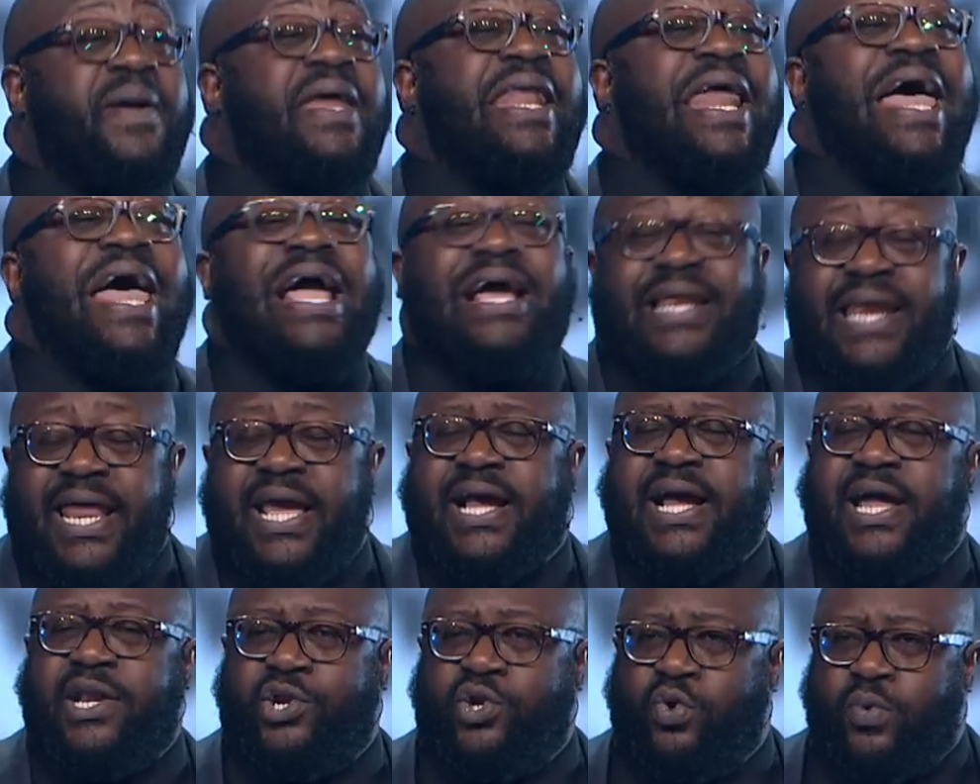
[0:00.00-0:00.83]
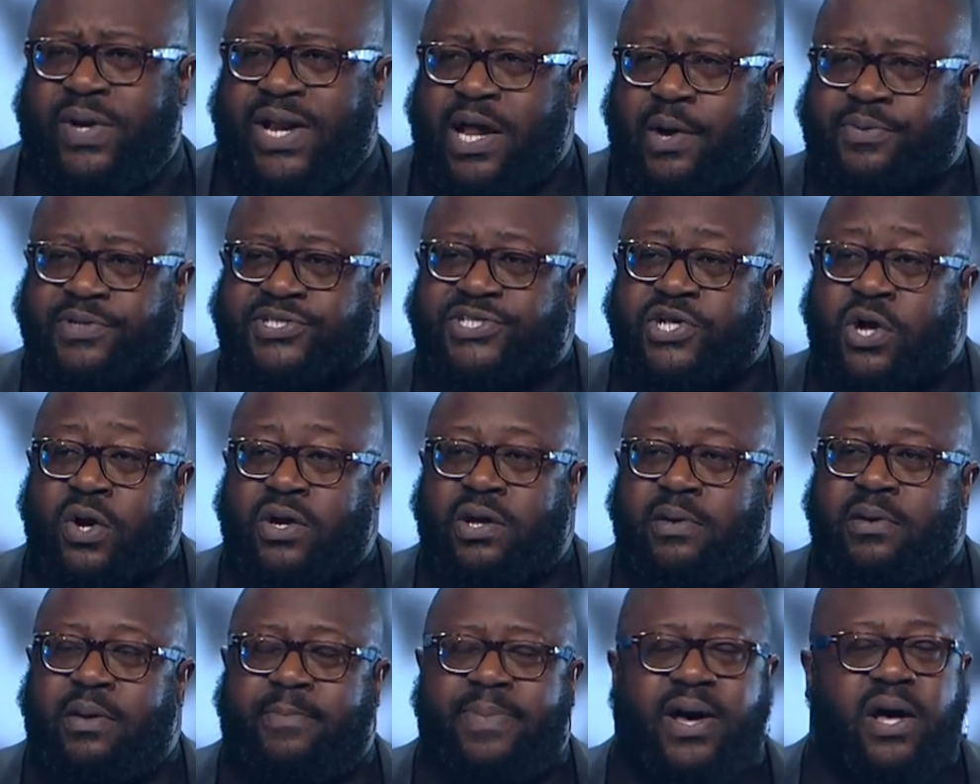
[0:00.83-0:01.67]
and act like I knew what I was
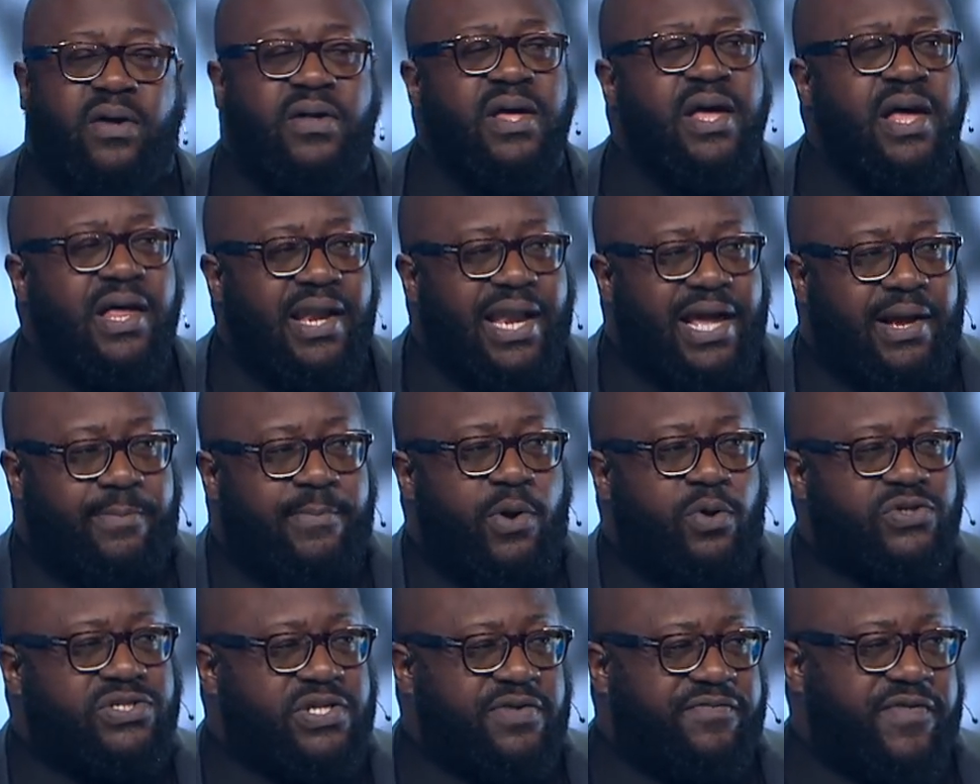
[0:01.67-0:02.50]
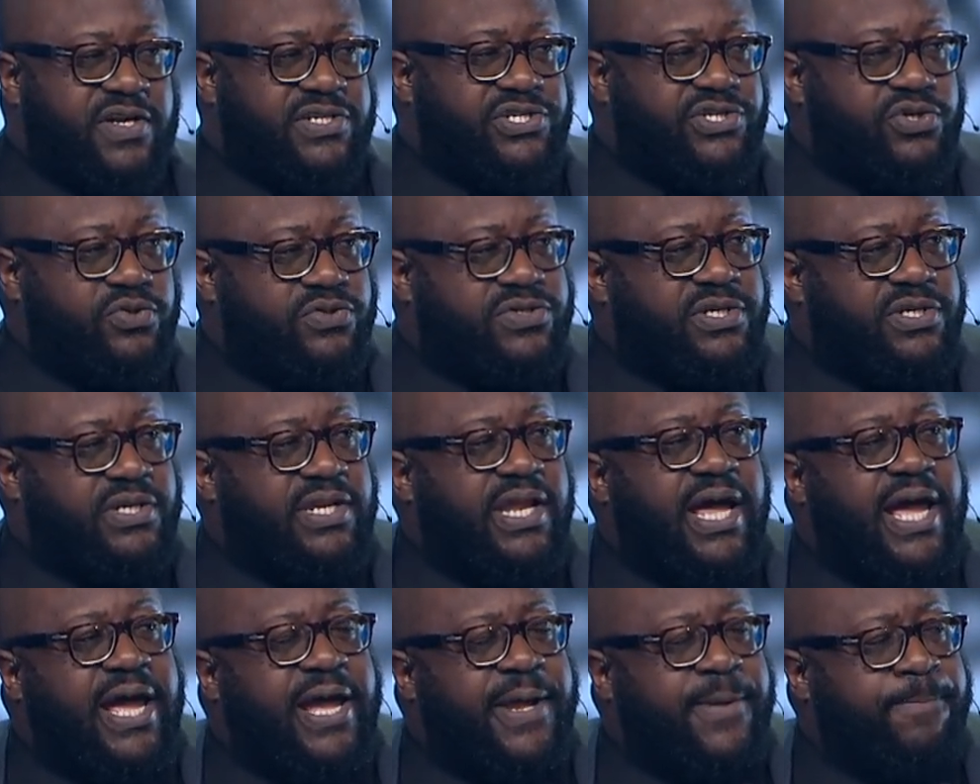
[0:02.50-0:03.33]
talking about, like most of us do
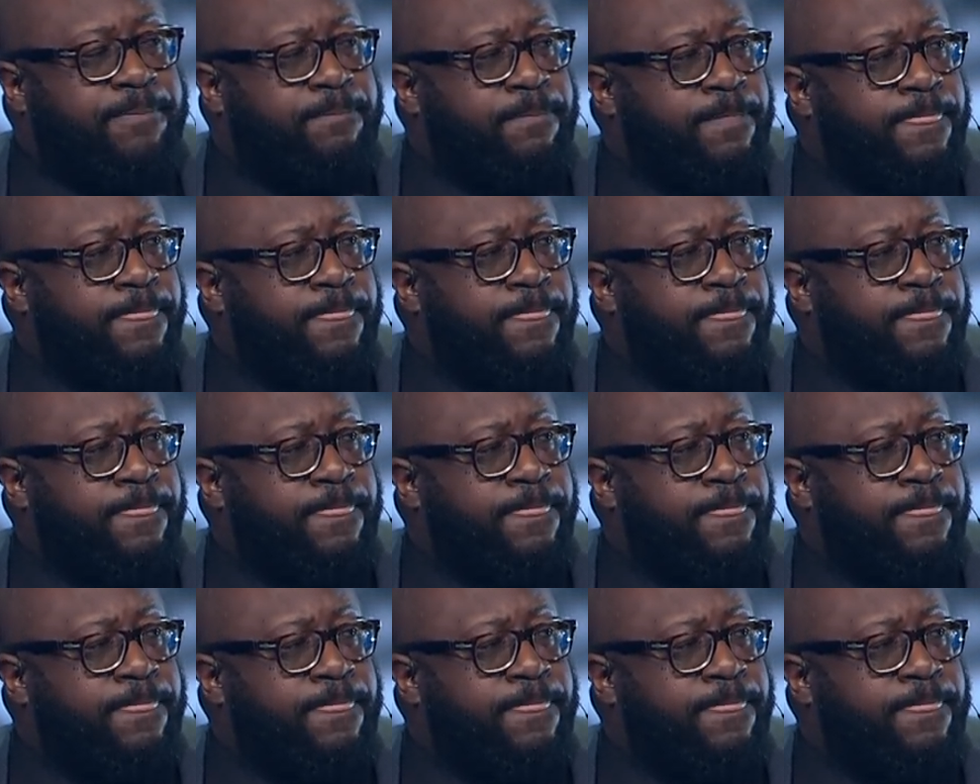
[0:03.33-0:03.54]
today.